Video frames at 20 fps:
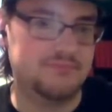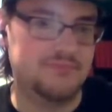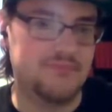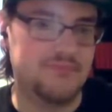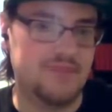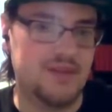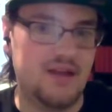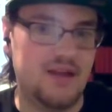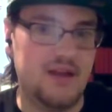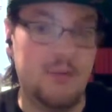
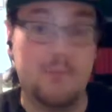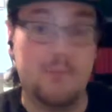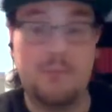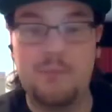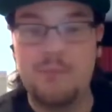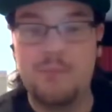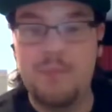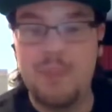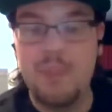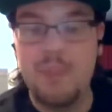I just
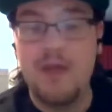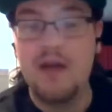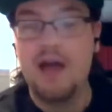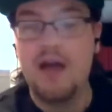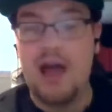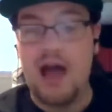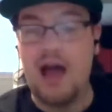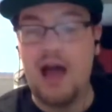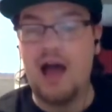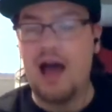don't see it.
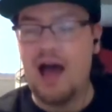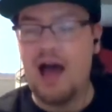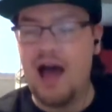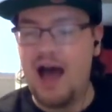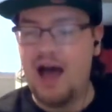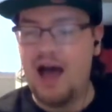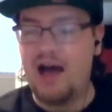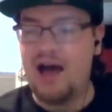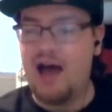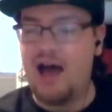
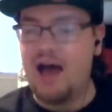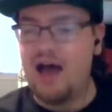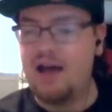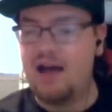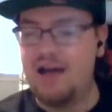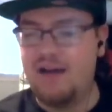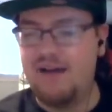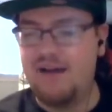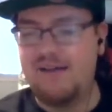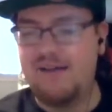
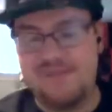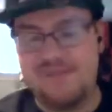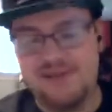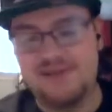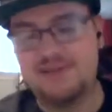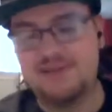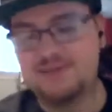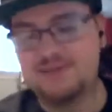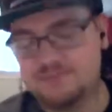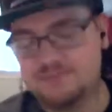But the
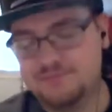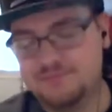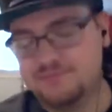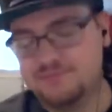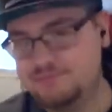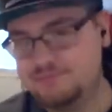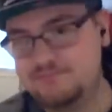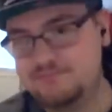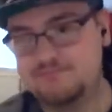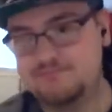fact of the
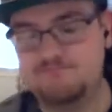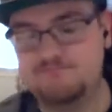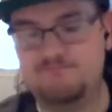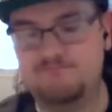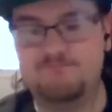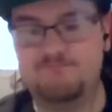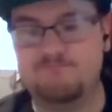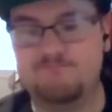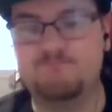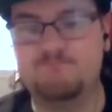matter is,